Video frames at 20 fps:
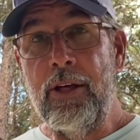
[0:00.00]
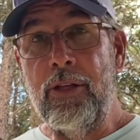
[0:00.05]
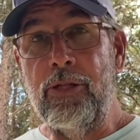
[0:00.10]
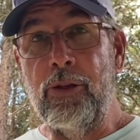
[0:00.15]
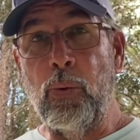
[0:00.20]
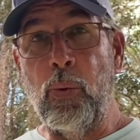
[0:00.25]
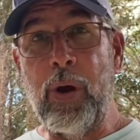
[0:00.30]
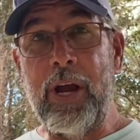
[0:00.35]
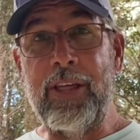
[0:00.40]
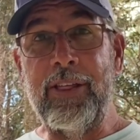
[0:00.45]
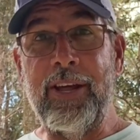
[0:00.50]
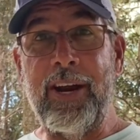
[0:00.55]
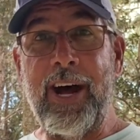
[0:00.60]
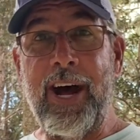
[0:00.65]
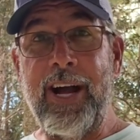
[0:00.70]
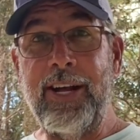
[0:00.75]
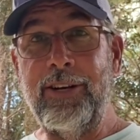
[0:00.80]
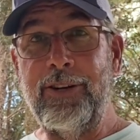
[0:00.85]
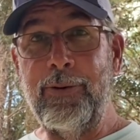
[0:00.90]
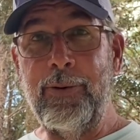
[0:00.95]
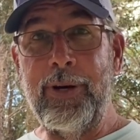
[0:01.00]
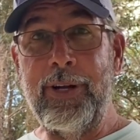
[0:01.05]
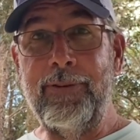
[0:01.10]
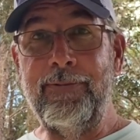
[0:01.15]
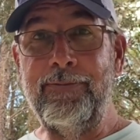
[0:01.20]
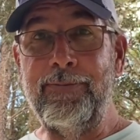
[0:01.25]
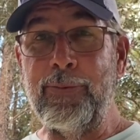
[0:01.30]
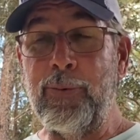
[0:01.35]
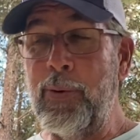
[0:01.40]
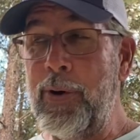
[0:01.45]
The way that I do it,
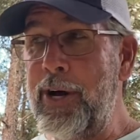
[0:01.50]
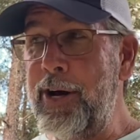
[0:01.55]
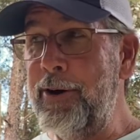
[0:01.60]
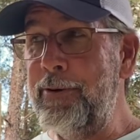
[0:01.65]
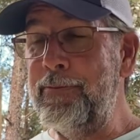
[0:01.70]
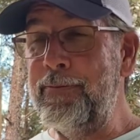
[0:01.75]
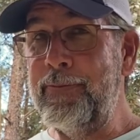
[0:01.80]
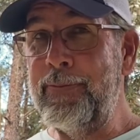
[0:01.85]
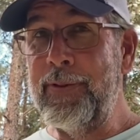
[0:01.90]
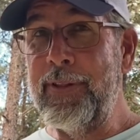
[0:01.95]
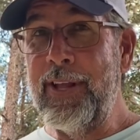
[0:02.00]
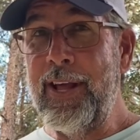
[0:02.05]
well,